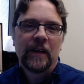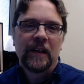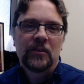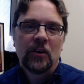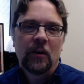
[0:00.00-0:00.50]

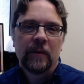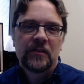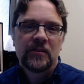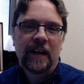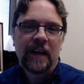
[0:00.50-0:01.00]
we talk
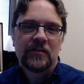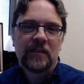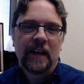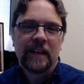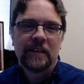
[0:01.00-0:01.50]
about science,
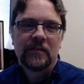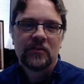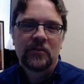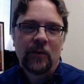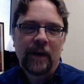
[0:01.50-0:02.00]
psyche, and
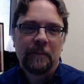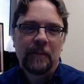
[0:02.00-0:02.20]
story,